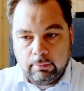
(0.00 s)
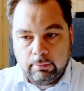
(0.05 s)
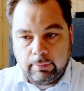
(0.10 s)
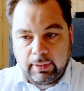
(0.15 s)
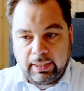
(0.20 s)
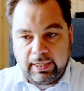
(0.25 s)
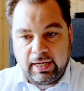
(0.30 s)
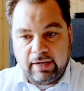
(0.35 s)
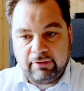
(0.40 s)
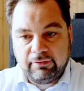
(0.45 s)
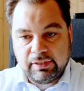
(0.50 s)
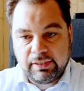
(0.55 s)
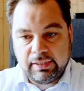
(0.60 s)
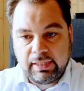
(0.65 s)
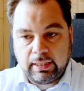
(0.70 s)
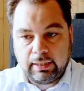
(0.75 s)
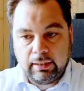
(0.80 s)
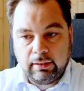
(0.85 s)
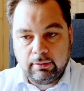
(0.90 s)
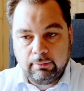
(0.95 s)
by half a
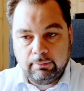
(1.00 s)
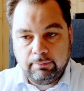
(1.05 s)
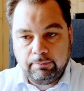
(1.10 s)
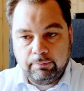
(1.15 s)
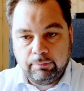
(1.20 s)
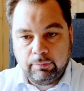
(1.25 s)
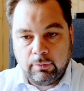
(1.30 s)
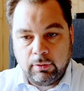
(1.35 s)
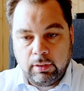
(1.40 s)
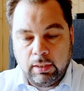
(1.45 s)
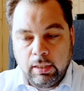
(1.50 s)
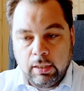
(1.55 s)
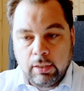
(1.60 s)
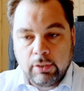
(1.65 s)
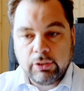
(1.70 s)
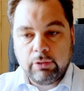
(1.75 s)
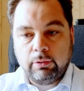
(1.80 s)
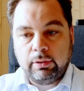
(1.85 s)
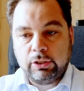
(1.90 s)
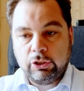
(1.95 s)
second.
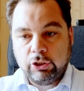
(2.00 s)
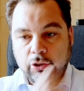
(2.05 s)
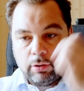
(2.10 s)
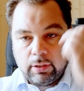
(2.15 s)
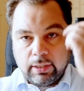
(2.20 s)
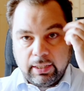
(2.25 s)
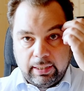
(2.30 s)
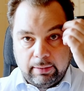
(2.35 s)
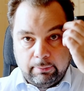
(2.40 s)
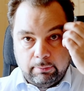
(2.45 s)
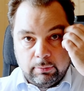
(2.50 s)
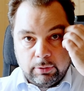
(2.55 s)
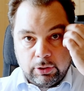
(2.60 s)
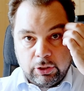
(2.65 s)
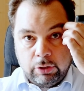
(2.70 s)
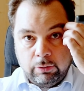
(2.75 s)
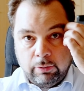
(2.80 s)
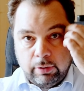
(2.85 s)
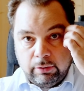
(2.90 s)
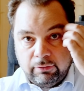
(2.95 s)
So it took him
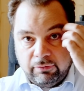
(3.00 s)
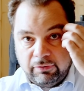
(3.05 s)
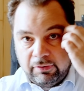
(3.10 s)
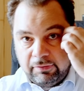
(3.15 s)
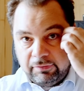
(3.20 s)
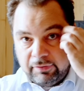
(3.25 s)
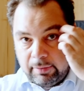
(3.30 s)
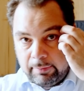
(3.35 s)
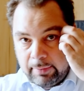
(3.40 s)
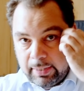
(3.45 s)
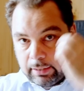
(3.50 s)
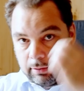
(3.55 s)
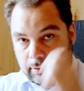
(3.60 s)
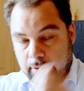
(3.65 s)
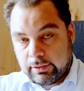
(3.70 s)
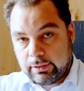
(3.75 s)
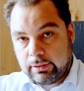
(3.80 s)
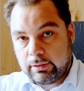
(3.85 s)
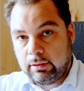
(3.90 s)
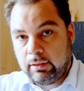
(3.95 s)
250
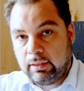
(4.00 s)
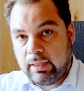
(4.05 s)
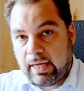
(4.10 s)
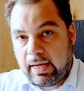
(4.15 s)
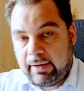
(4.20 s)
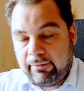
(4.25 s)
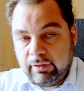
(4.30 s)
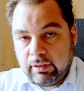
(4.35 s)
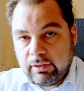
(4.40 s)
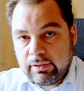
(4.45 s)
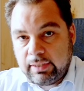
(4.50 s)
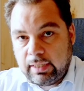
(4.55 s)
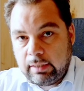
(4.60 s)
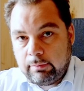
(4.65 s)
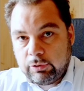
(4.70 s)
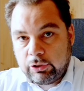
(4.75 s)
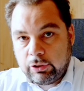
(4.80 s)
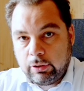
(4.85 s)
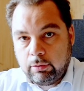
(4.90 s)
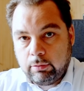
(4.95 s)
meters, having the
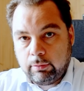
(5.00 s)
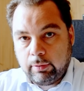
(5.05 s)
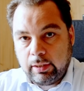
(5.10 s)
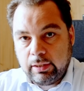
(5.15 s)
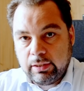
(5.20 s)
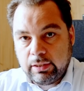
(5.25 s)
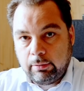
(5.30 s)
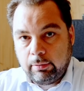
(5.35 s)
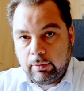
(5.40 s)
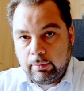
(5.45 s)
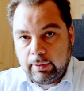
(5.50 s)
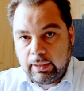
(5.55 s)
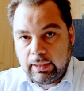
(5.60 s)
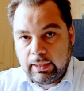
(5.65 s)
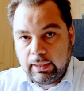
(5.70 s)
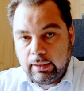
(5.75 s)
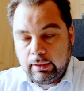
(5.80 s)
same stroke rate as everybody